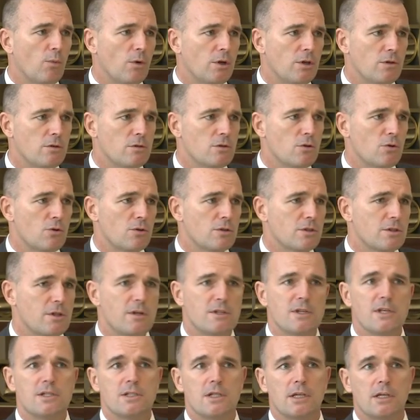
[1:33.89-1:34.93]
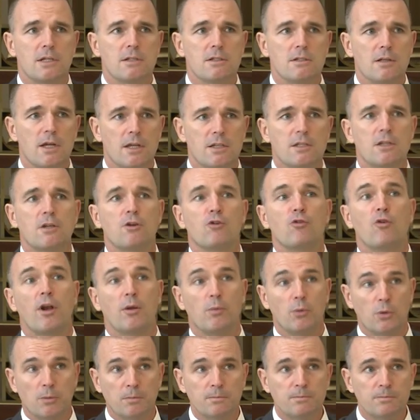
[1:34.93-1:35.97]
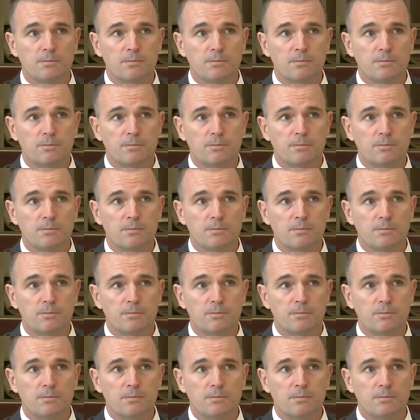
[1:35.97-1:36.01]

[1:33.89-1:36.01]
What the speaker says: when you talk statistics, it's incredible.